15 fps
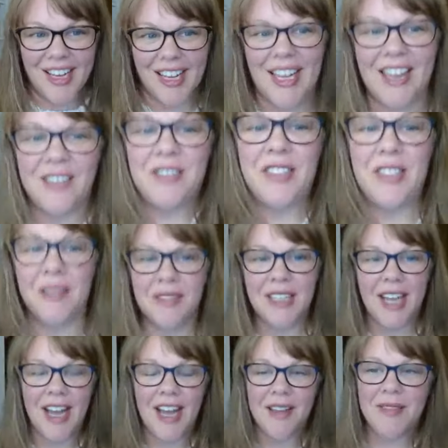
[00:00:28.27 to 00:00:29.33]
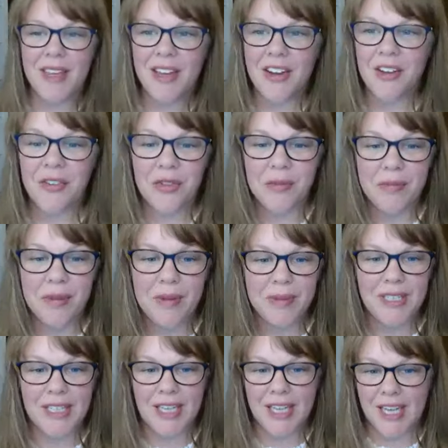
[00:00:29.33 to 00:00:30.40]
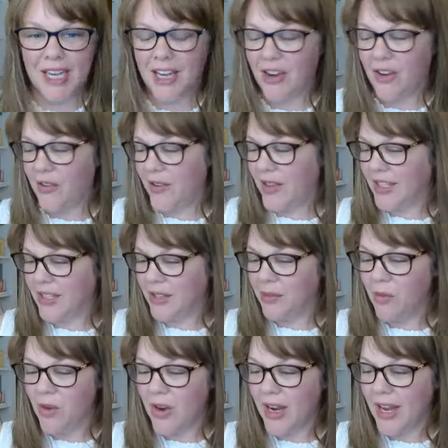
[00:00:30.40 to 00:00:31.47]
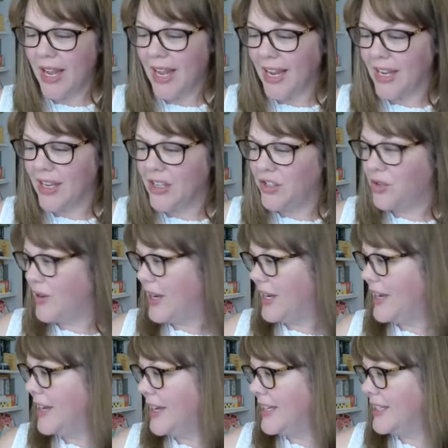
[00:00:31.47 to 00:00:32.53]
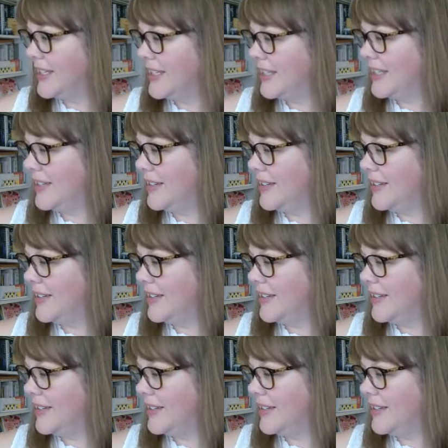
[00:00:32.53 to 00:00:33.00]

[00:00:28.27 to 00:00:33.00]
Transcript: Give some time here for people to get going this morning and join us.